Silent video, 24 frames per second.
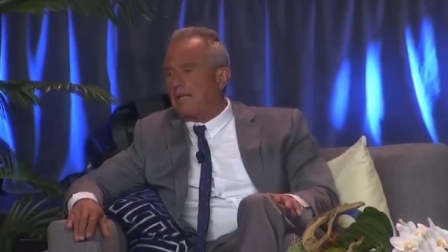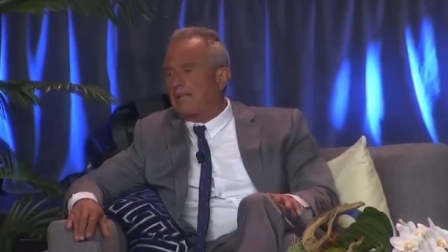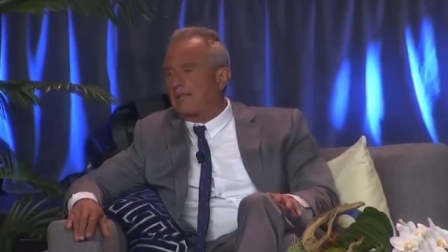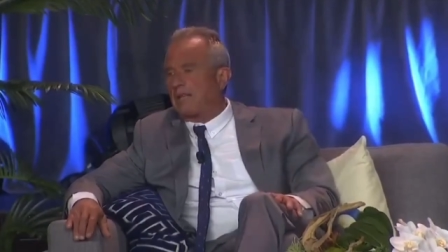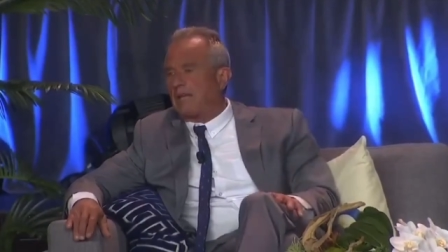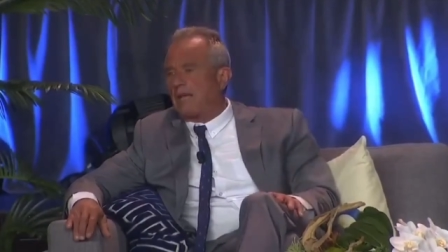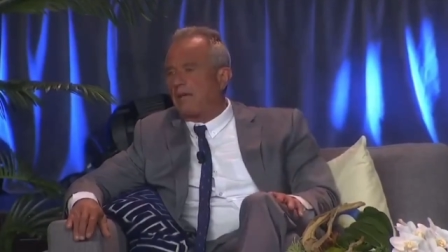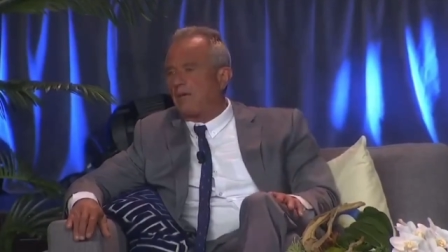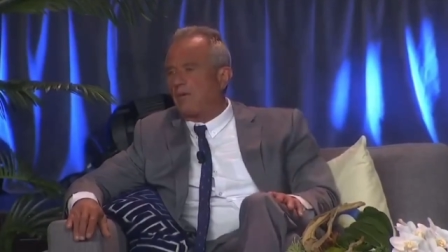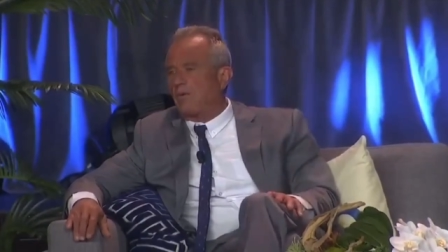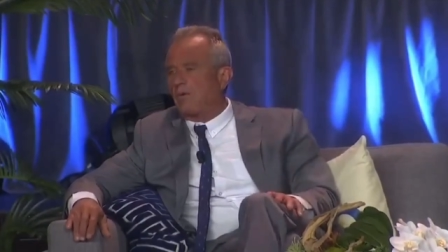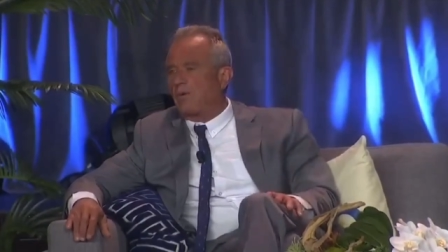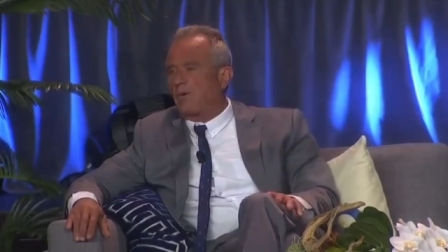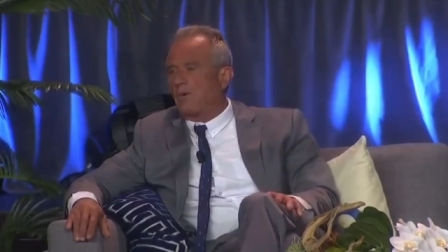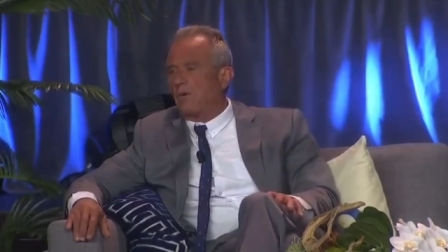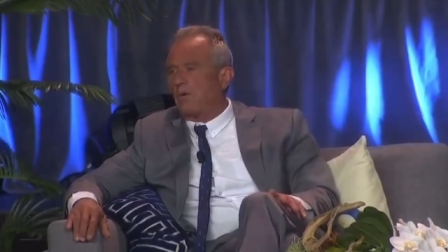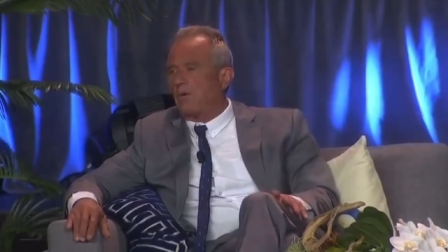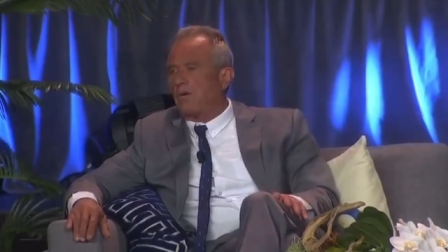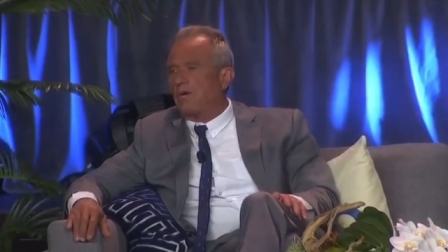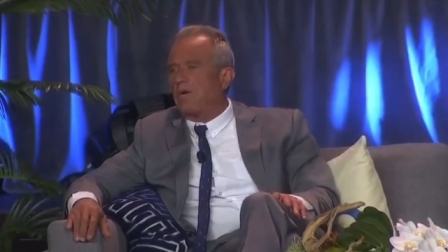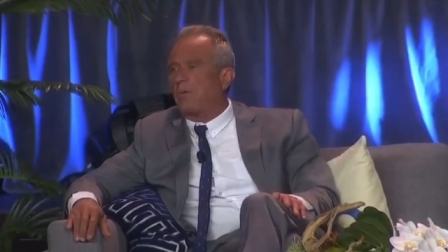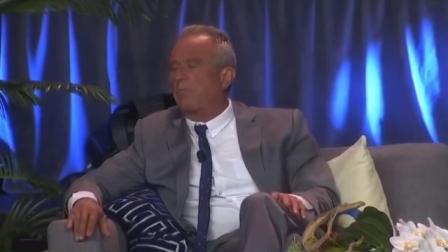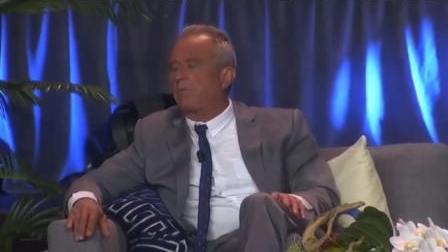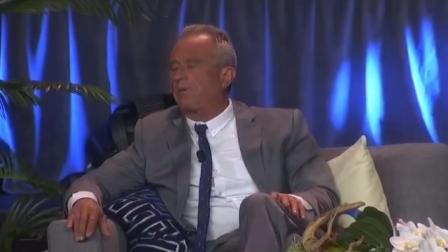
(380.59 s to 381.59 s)
that they were
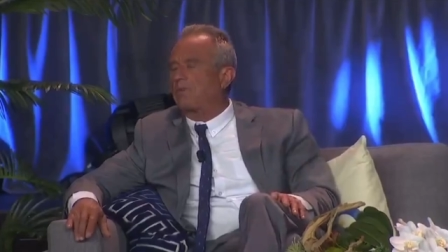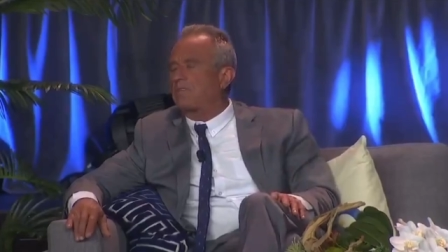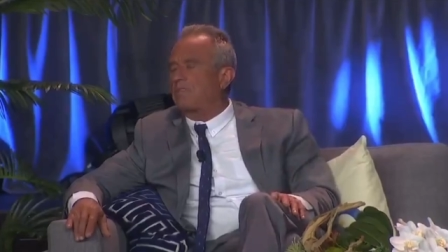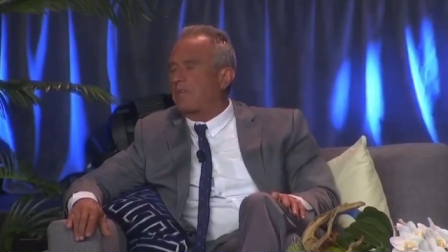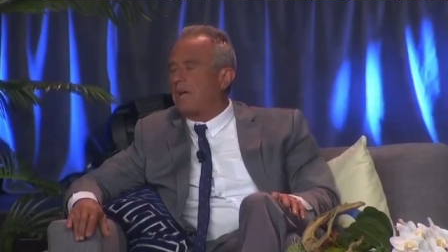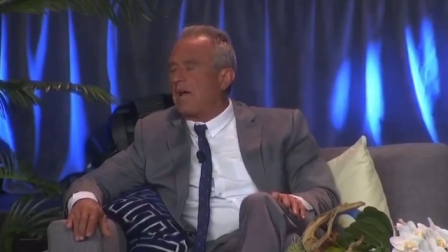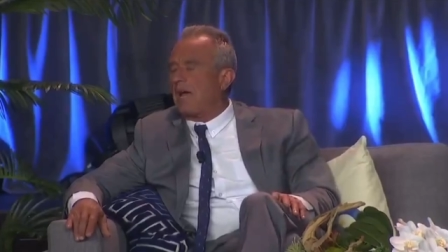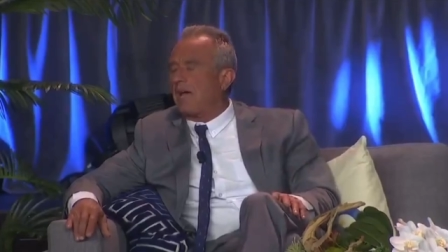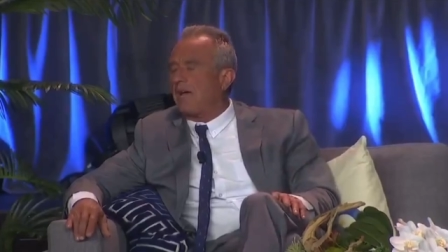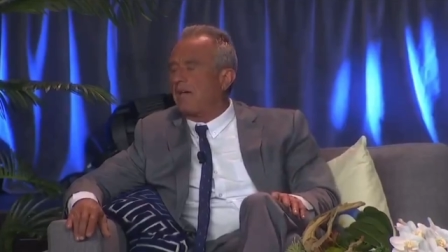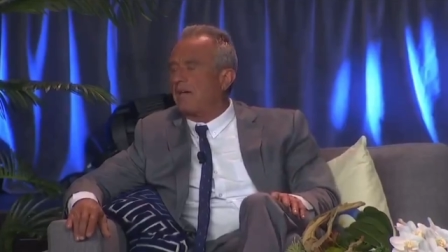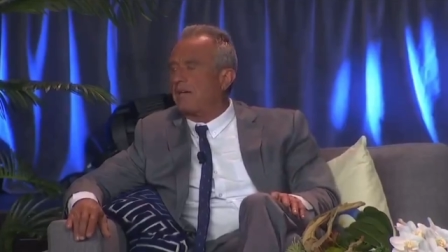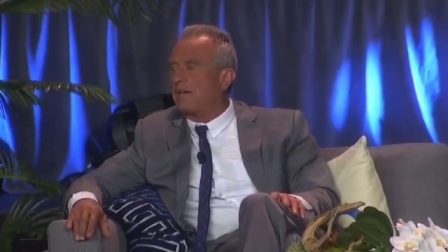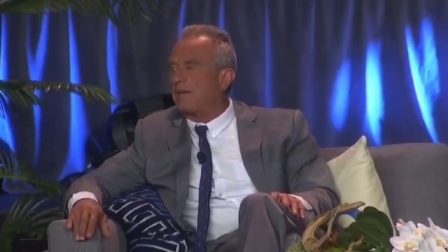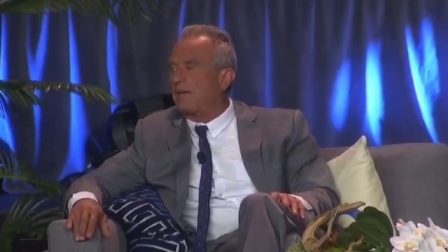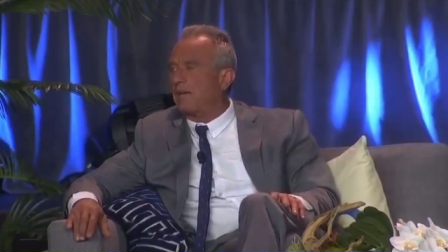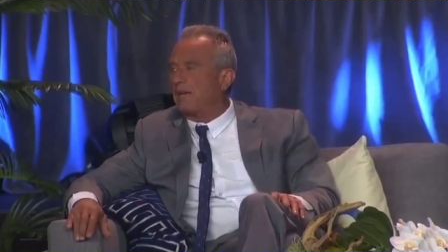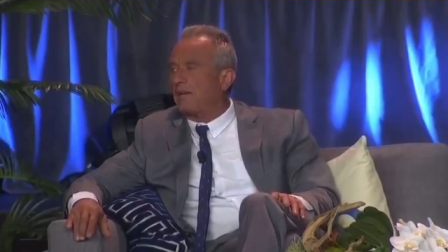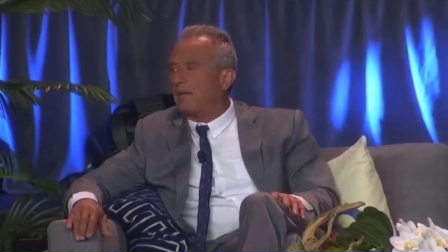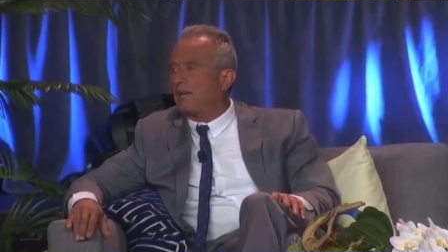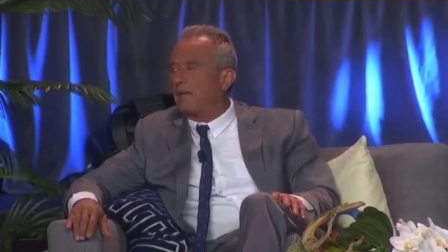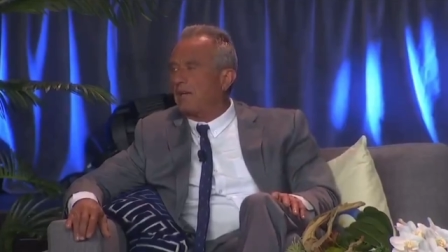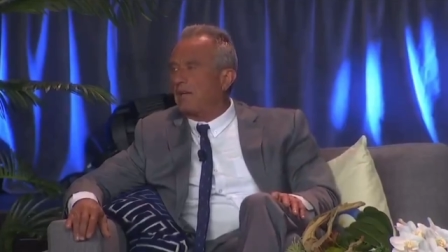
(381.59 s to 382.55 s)
going to pretend